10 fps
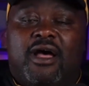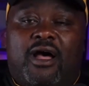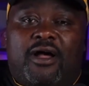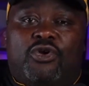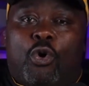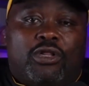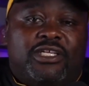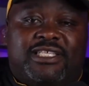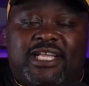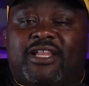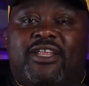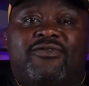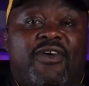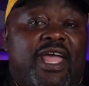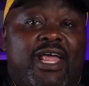Cortland Sutton
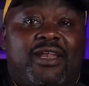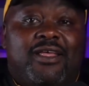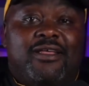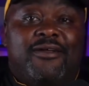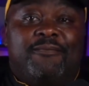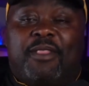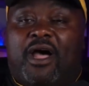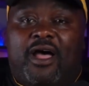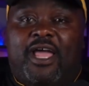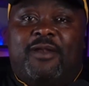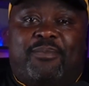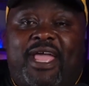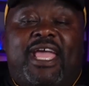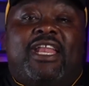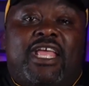fan and
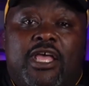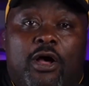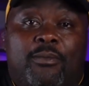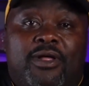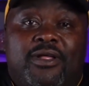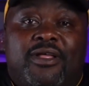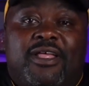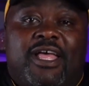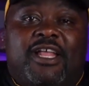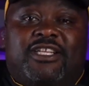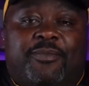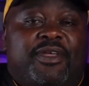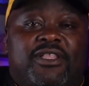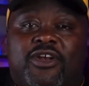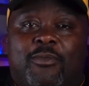paying him to be
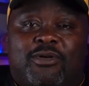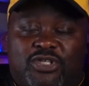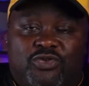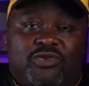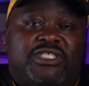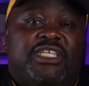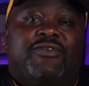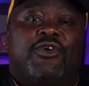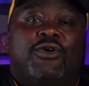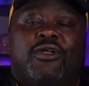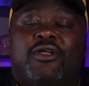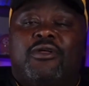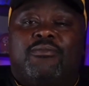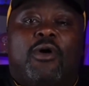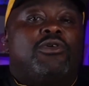the number 2 receiver.
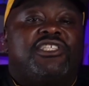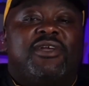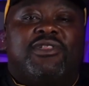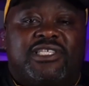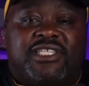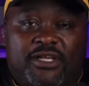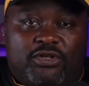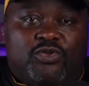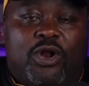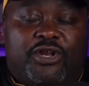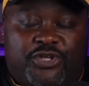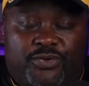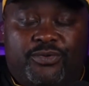But we'll see what the Steelers want to do.